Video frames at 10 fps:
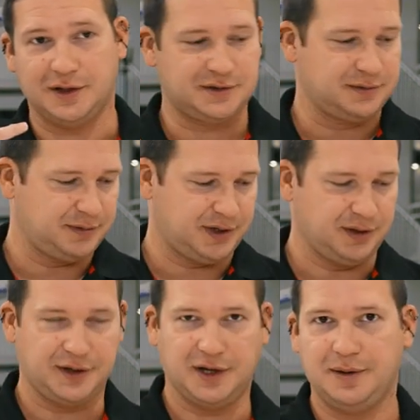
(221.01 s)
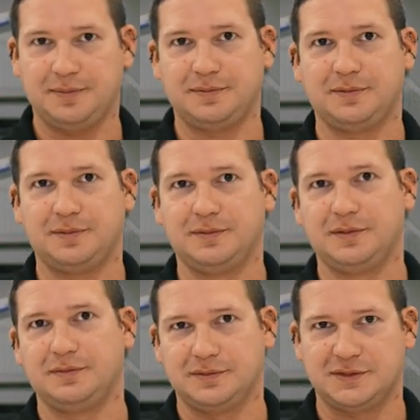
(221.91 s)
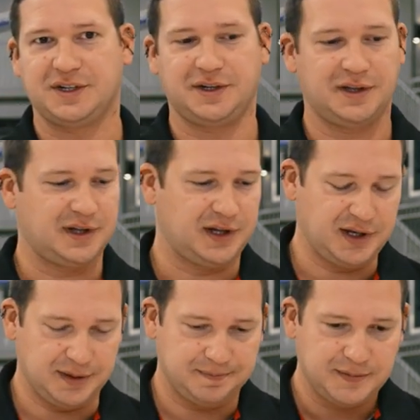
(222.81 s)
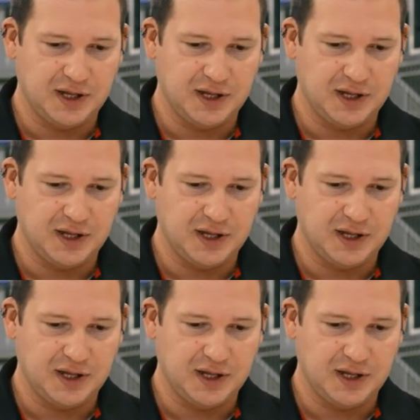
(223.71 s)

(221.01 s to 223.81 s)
us. We can look it up, sell you the thing you need.